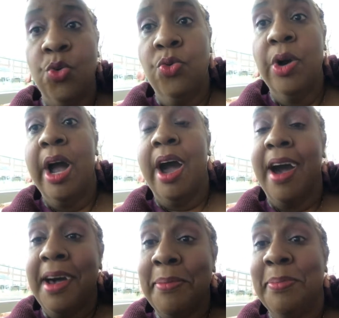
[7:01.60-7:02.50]
ooh,
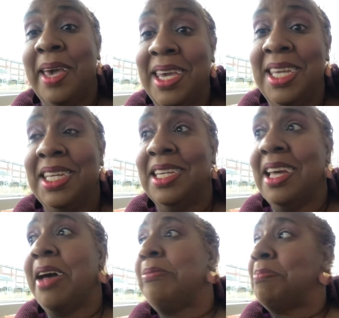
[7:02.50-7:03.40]
I made it.
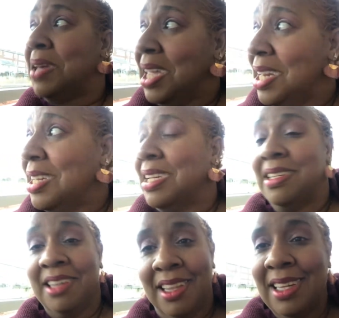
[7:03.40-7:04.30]
I made it
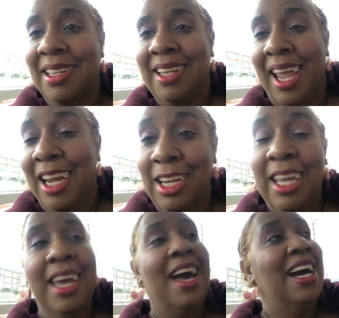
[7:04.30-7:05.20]
another day.
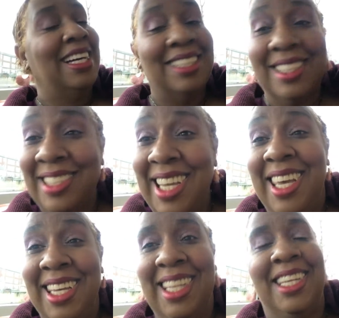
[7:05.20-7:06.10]
I
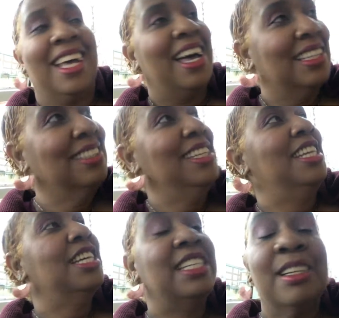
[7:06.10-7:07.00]
did it. I did
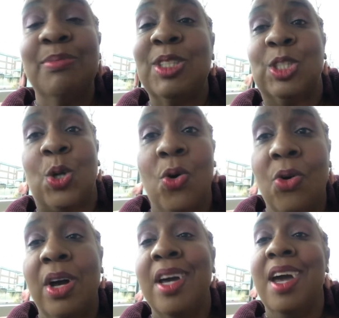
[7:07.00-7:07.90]
it. And I'm
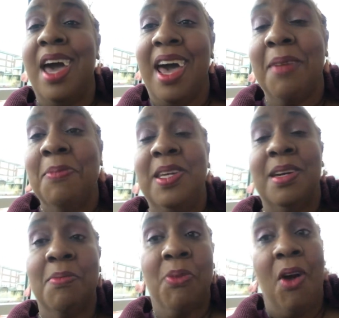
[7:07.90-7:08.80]
so happy
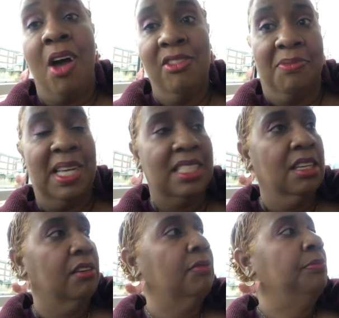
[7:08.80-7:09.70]
and proud of
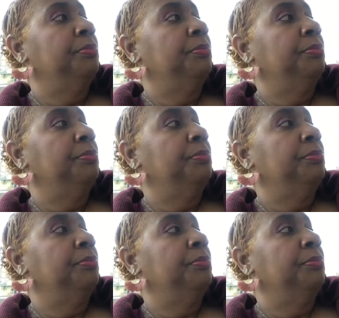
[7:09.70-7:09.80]
myself.